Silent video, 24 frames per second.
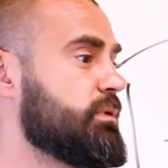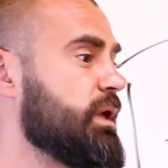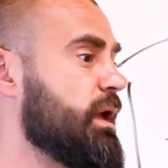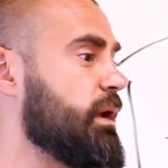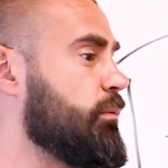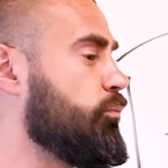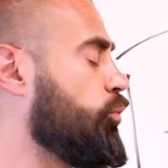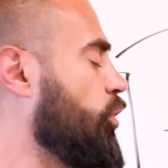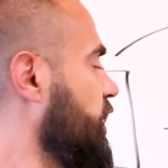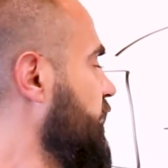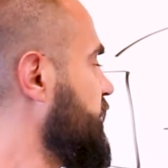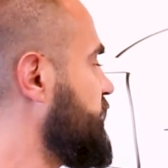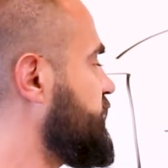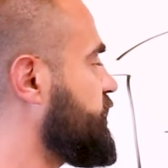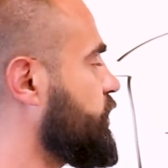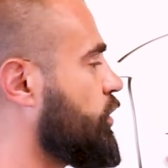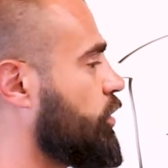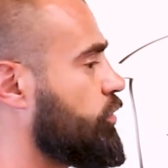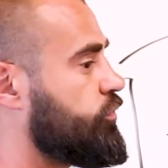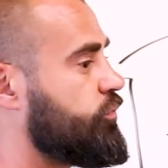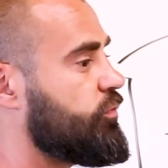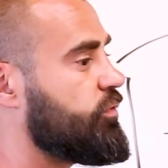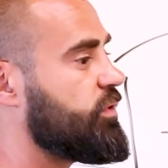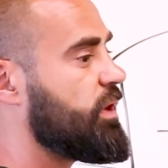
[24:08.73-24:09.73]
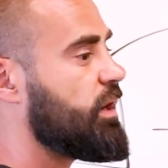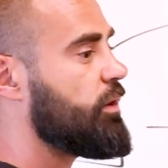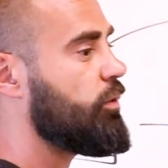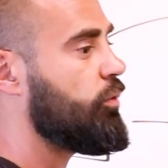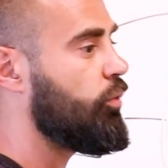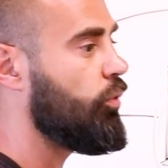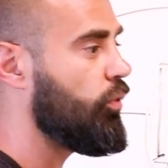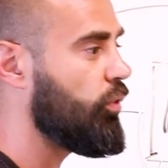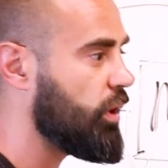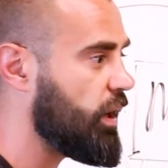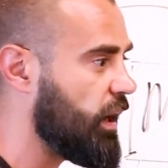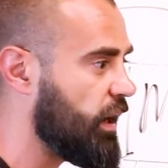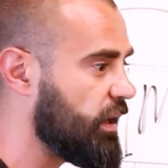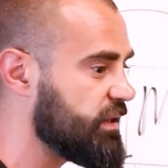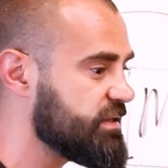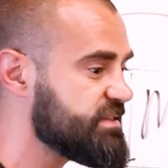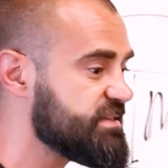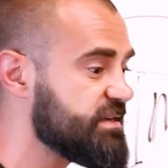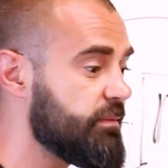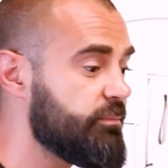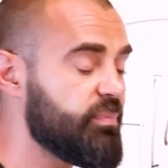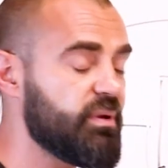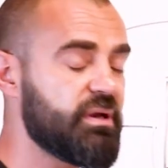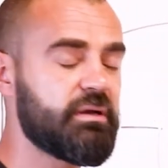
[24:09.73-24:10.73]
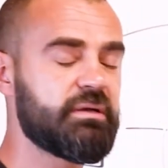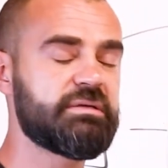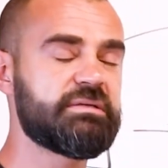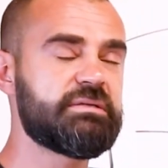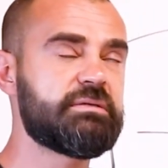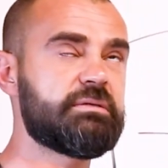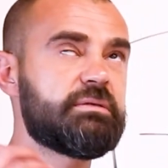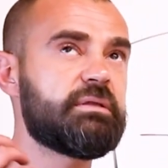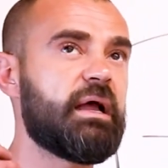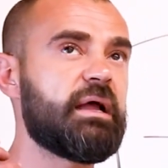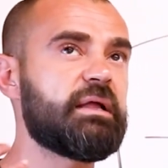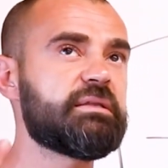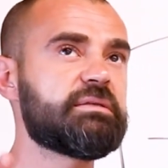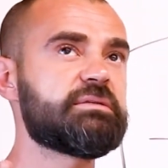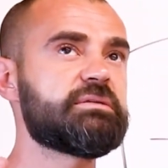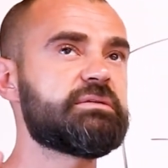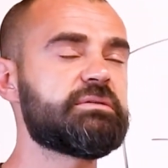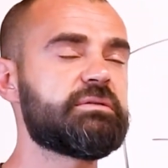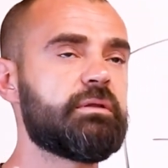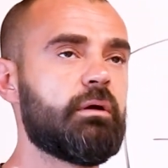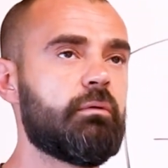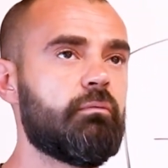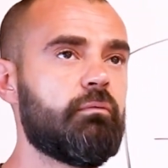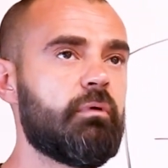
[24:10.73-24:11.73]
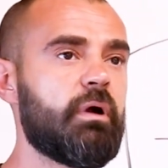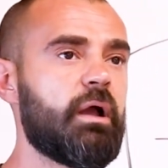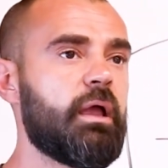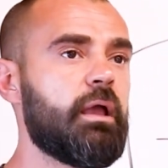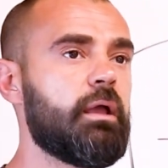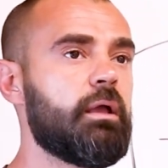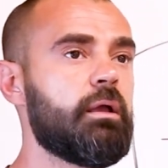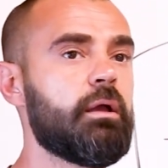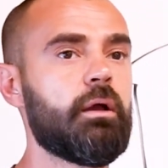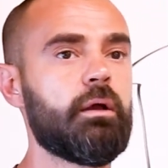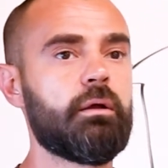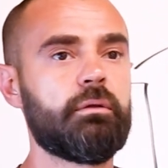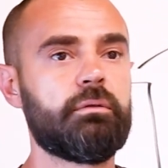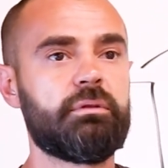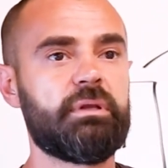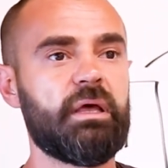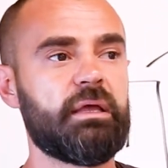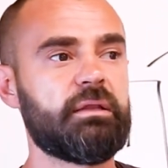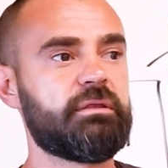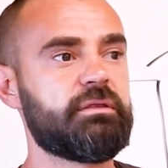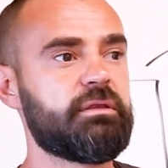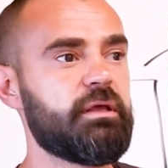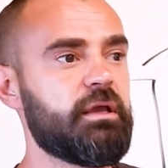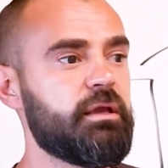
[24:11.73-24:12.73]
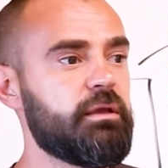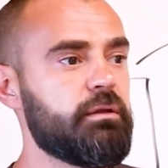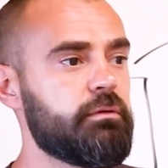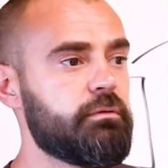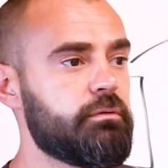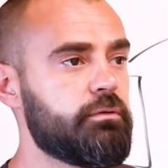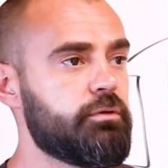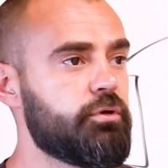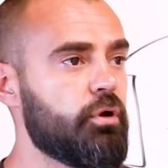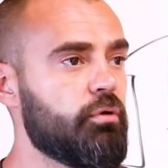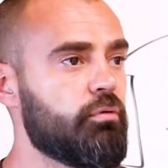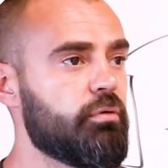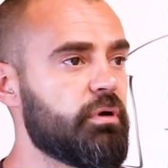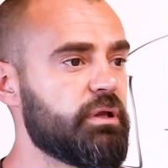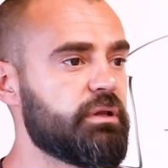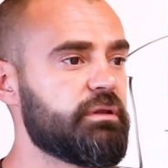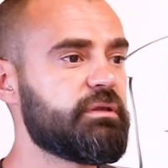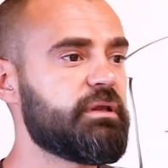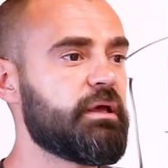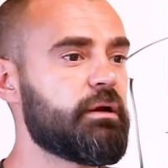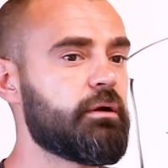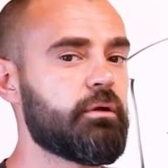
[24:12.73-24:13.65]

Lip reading: They wanted to go through that whole concept because that's the way that they do it.